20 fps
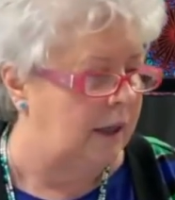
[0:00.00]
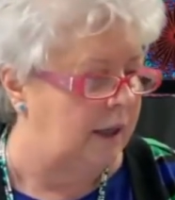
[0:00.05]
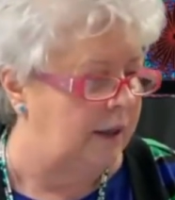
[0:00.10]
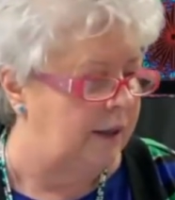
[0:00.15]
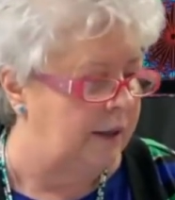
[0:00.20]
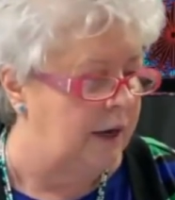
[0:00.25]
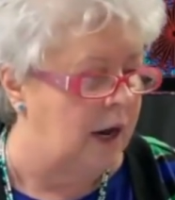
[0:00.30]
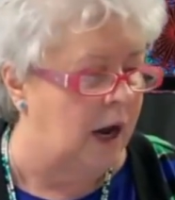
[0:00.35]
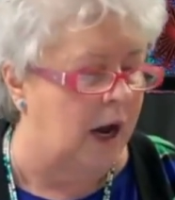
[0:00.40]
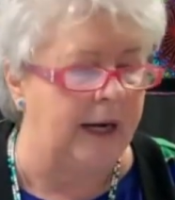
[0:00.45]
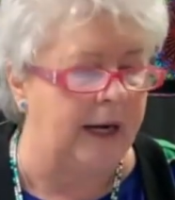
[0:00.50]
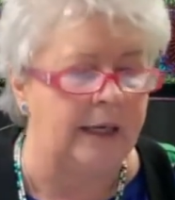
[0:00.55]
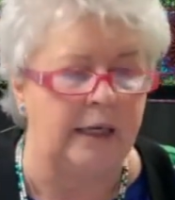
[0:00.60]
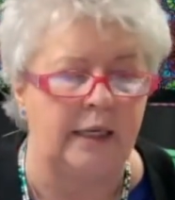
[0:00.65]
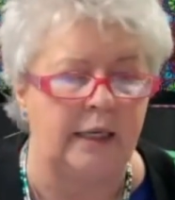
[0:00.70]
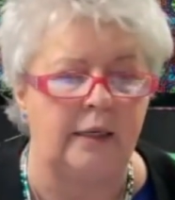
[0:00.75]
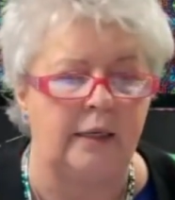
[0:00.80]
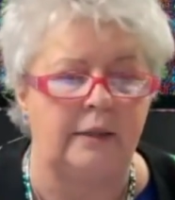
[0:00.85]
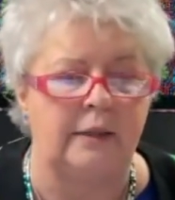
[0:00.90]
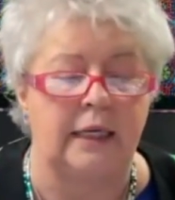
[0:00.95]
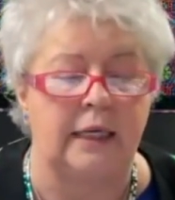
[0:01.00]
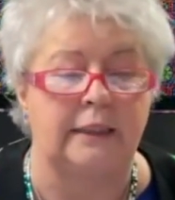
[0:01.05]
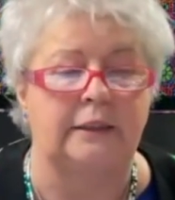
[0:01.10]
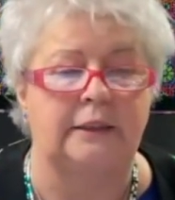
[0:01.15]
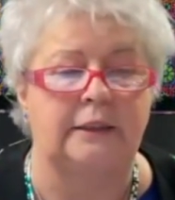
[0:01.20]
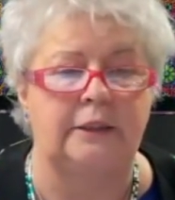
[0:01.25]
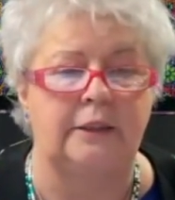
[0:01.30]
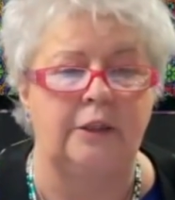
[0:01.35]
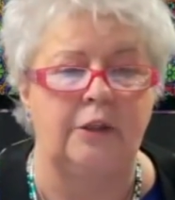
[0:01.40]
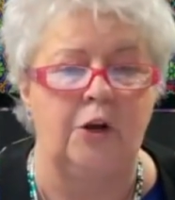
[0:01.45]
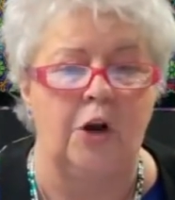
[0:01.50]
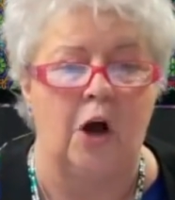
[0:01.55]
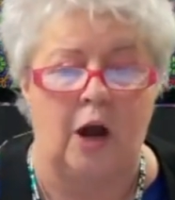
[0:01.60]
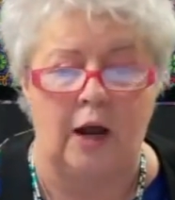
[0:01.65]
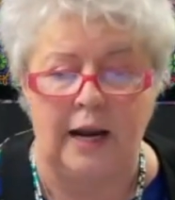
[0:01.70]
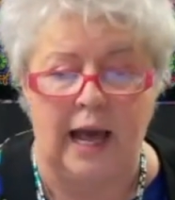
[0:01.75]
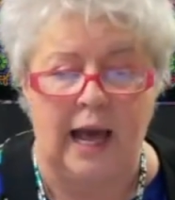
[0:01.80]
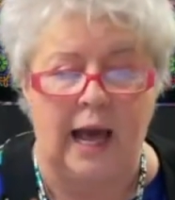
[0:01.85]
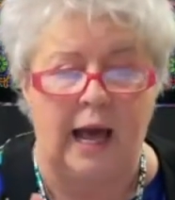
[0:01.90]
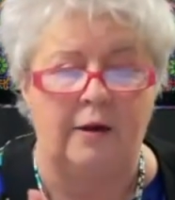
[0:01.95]
90 does
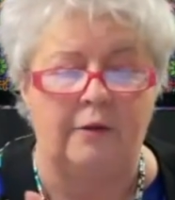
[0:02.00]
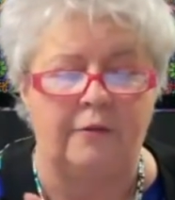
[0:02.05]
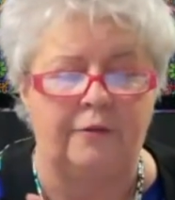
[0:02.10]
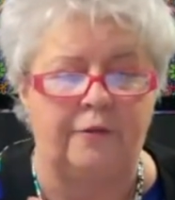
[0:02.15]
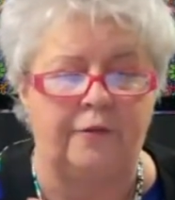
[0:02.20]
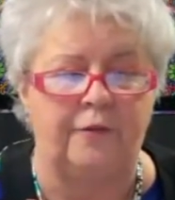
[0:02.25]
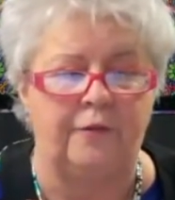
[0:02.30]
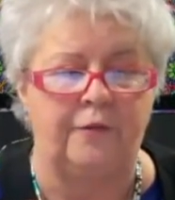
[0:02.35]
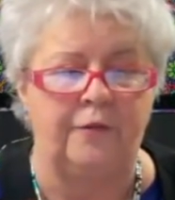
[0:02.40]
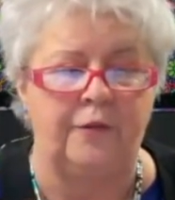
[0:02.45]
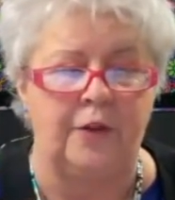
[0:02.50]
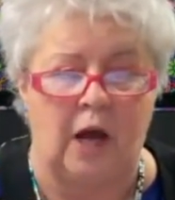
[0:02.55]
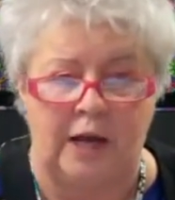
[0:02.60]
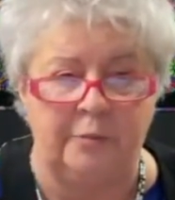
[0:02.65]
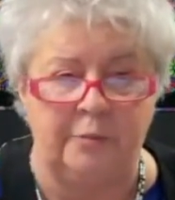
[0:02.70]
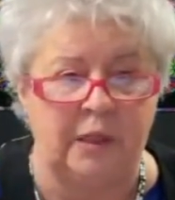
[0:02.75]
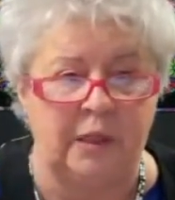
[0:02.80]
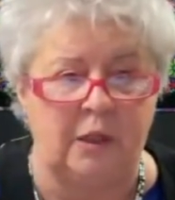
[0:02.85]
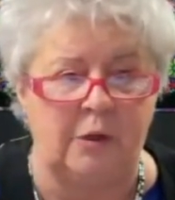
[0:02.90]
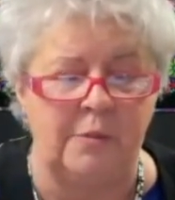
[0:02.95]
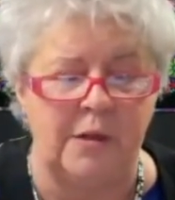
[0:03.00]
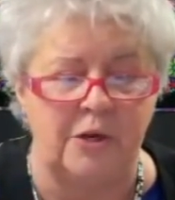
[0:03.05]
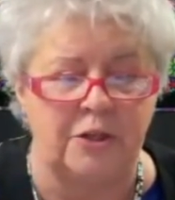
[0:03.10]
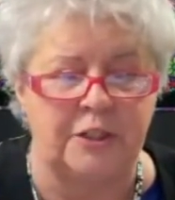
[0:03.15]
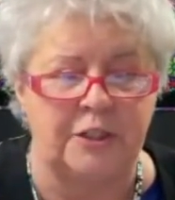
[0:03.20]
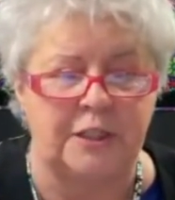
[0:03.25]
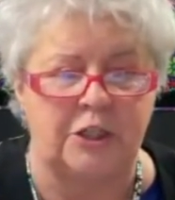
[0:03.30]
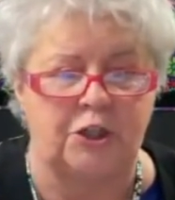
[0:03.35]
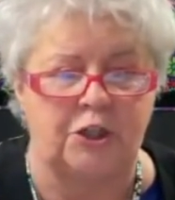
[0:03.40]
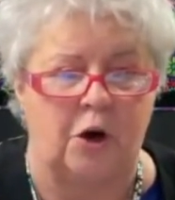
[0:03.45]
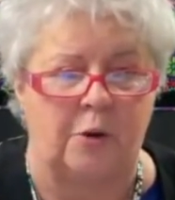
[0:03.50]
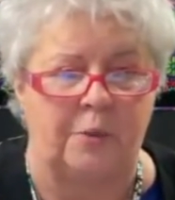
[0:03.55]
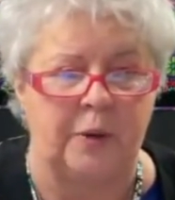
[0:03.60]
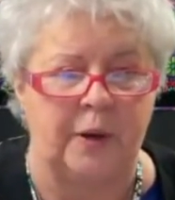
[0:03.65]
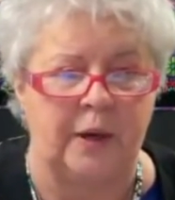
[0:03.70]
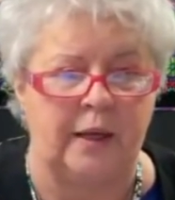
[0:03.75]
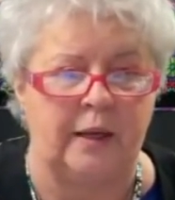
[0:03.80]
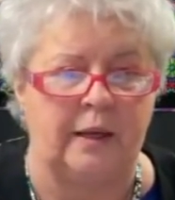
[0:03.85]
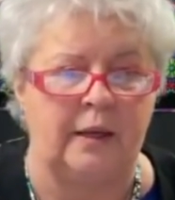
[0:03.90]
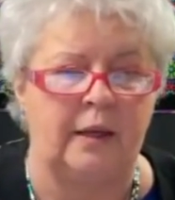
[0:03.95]
not have nine millimeter stitch
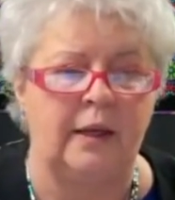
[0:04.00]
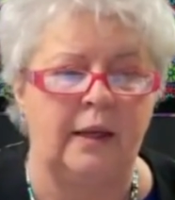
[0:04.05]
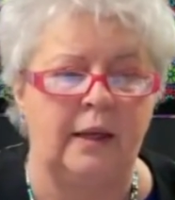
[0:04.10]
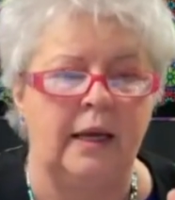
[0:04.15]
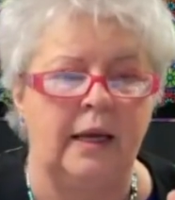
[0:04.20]
opening.